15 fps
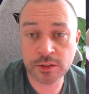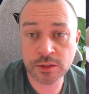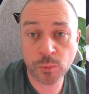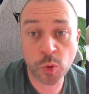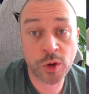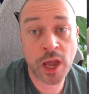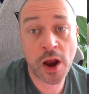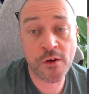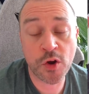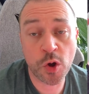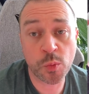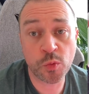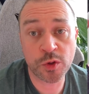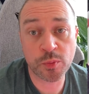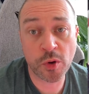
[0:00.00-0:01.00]
we'll carry
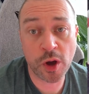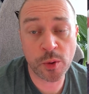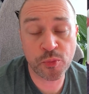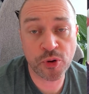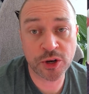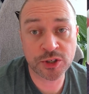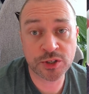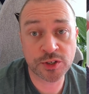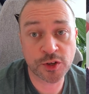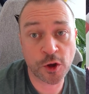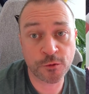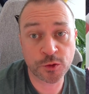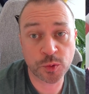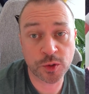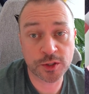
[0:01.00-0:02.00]
on with my impressions
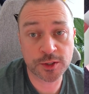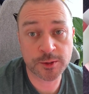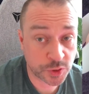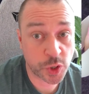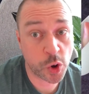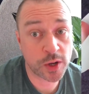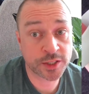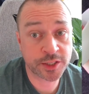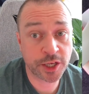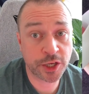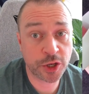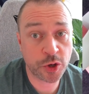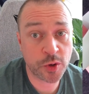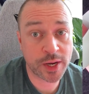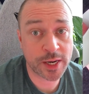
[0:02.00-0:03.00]
afterwards. So I'll see
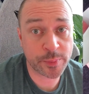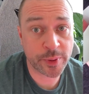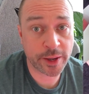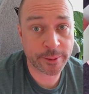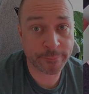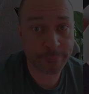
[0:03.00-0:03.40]
you in a bit.